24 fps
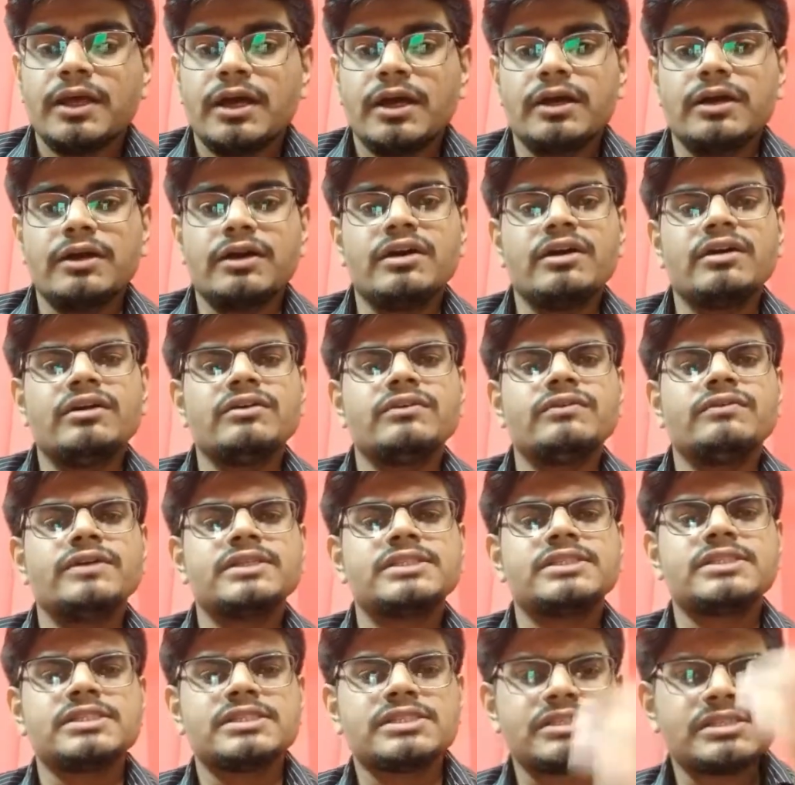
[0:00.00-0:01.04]

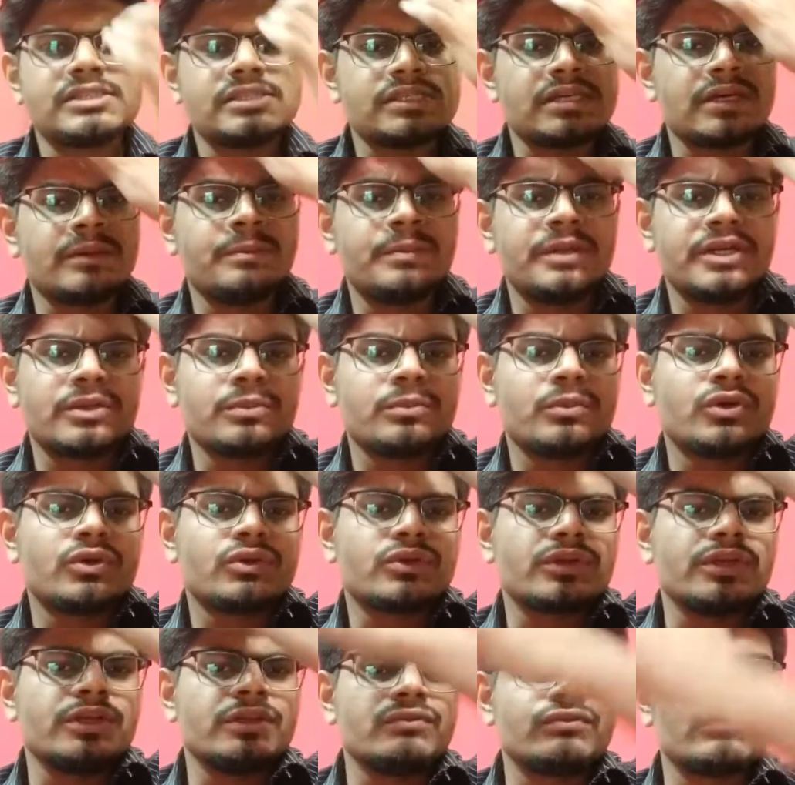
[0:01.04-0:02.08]
which is a bit more
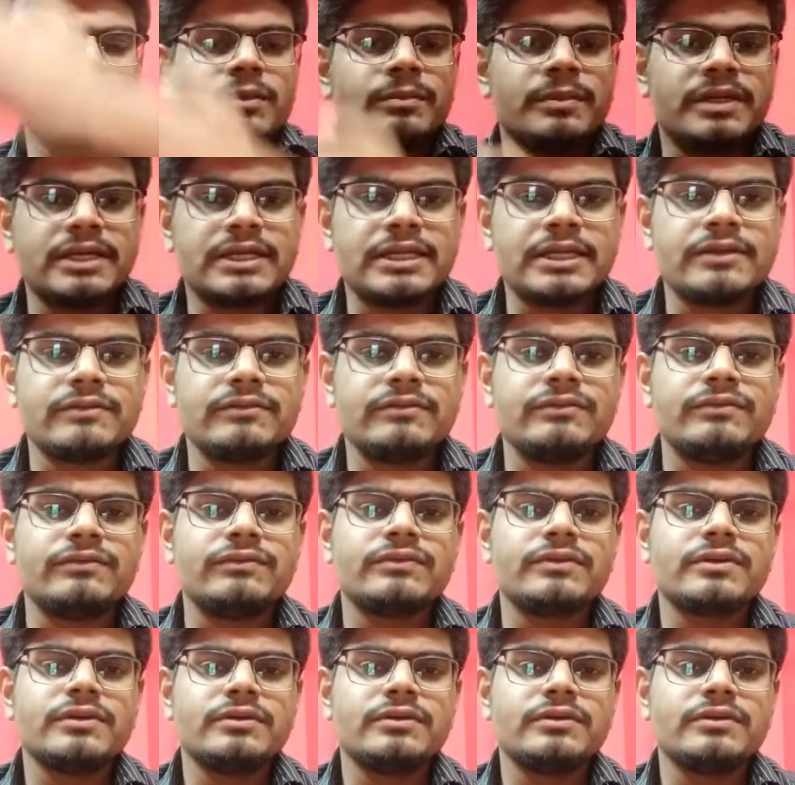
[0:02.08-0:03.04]
informative,